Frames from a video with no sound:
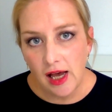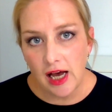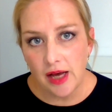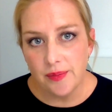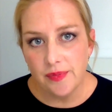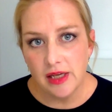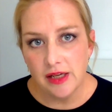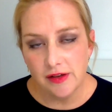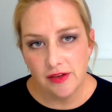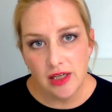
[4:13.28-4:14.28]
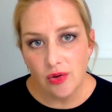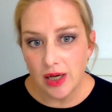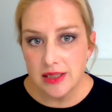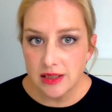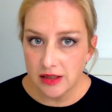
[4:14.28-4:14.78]
um, it
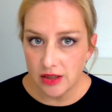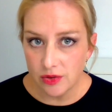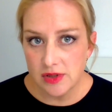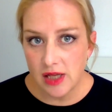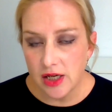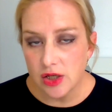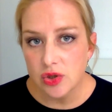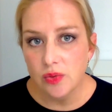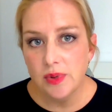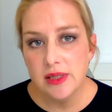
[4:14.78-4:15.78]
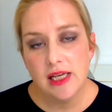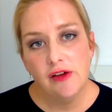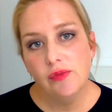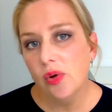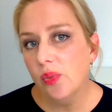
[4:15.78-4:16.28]
theoretically looks like it should be
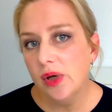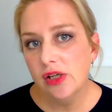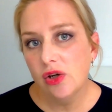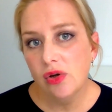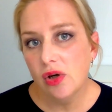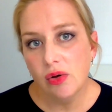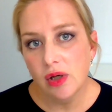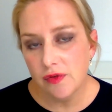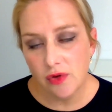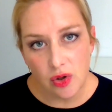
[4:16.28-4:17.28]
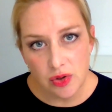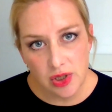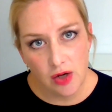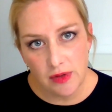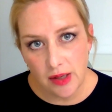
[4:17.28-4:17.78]
safe, but we don't know if long
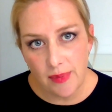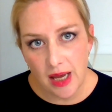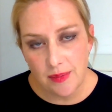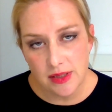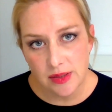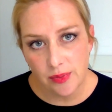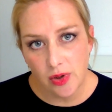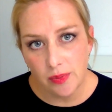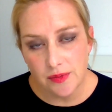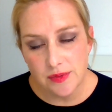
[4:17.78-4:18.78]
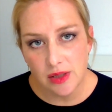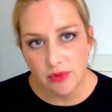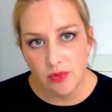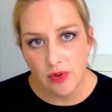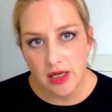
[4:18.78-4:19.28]
term there may be some problems that
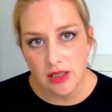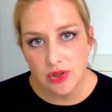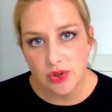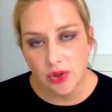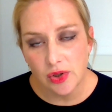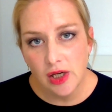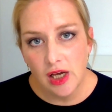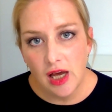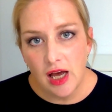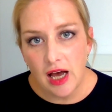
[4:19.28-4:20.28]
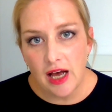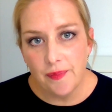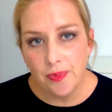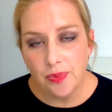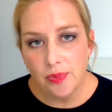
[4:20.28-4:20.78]
we run into.
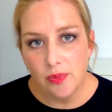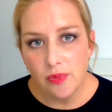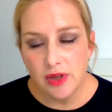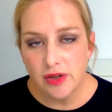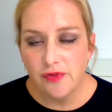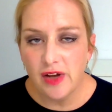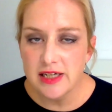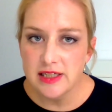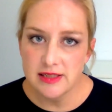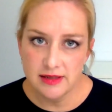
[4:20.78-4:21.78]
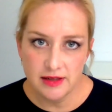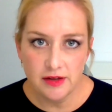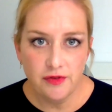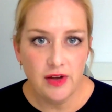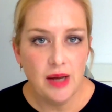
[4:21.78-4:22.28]
Um, the fact is that
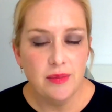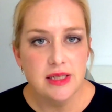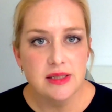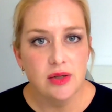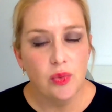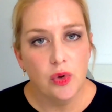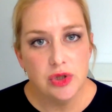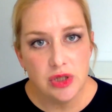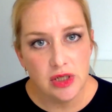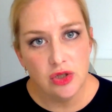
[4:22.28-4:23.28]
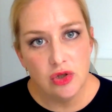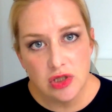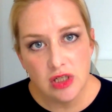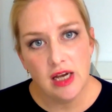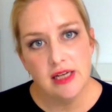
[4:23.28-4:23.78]
the families that want to
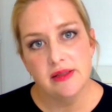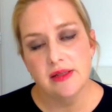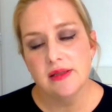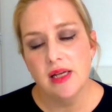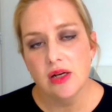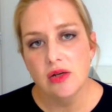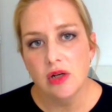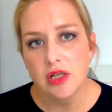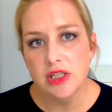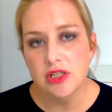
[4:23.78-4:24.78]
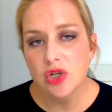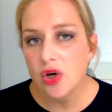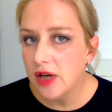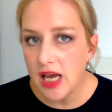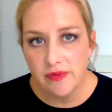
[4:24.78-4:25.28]
utilize this technology
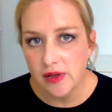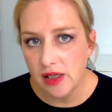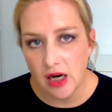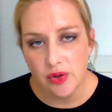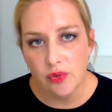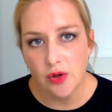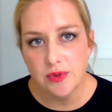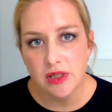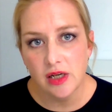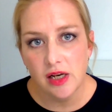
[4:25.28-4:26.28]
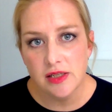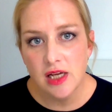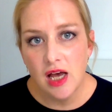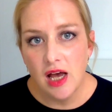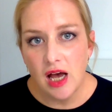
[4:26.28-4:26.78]
don't have any other option, and
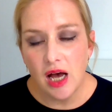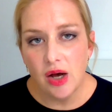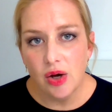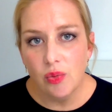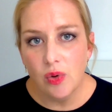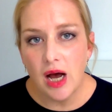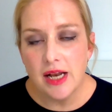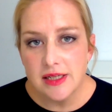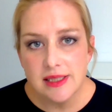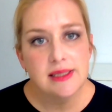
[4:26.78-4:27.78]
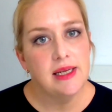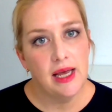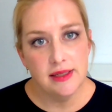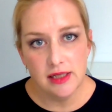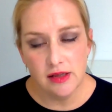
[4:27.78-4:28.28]
uh,
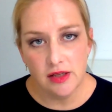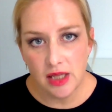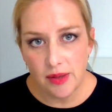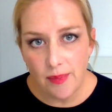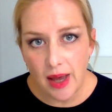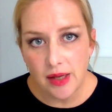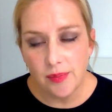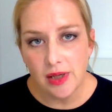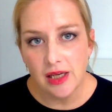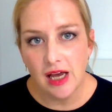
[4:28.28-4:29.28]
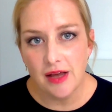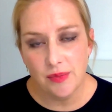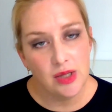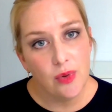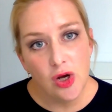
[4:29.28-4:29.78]
understanding that there may be at
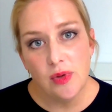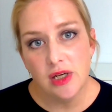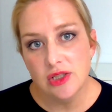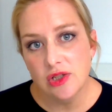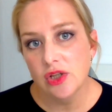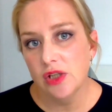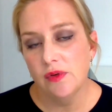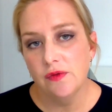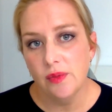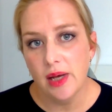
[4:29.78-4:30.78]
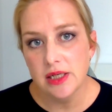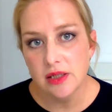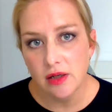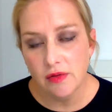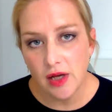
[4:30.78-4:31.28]
the moment a dearth of information